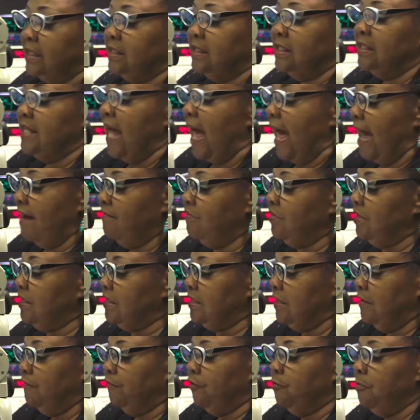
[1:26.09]
says, have
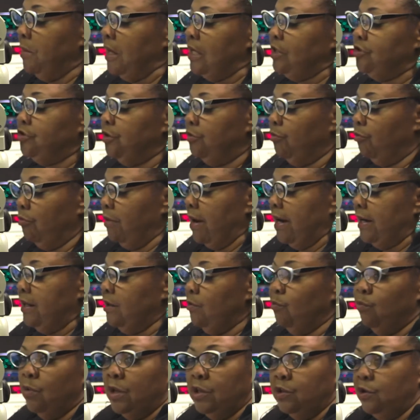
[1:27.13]
this information ready
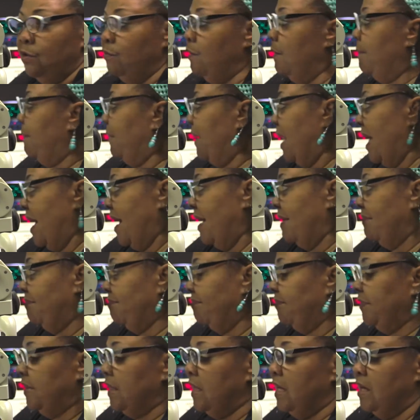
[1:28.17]
when you apply.
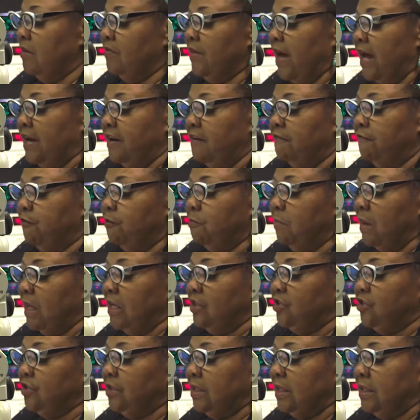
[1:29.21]
And that
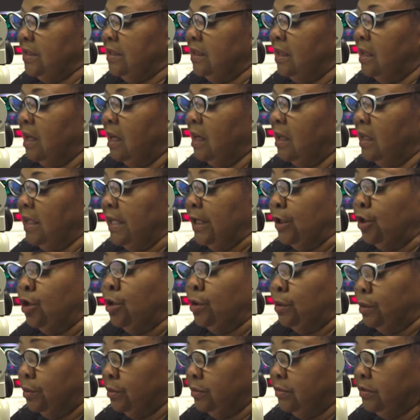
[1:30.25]
information
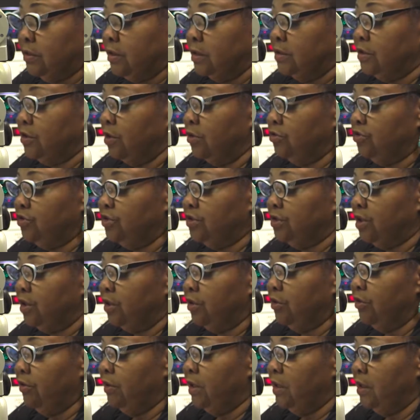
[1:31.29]
includes a social
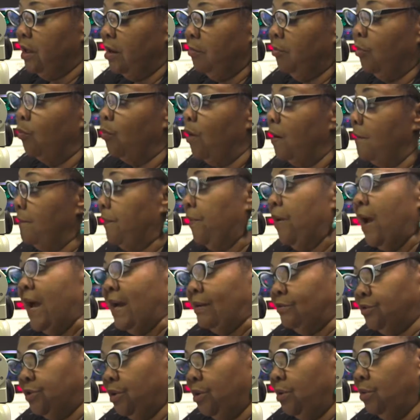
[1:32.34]
security number, one per
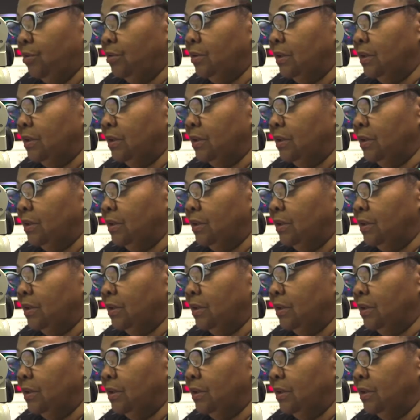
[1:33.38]
household.